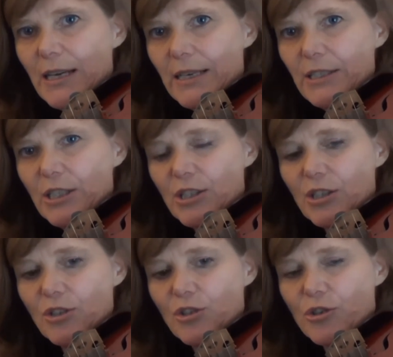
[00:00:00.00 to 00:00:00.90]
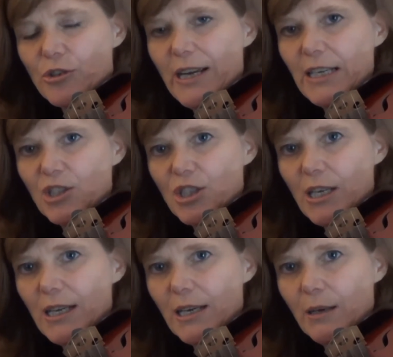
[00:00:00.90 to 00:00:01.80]
I'm going to
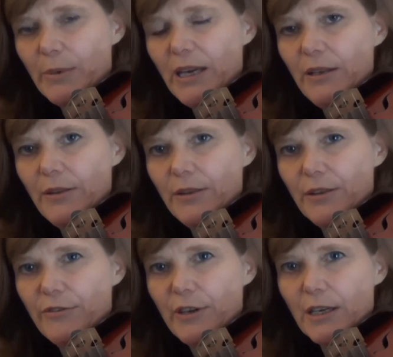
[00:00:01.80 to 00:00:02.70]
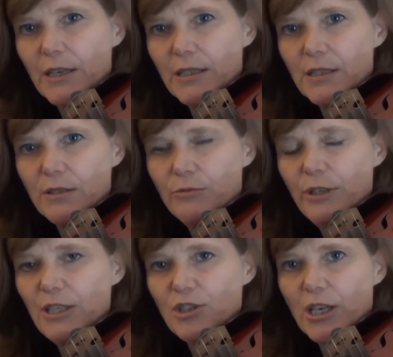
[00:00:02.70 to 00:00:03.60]
stretch a little bit the fingers,
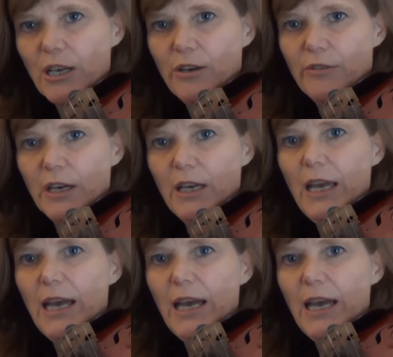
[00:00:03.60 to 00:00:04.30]
reaching over,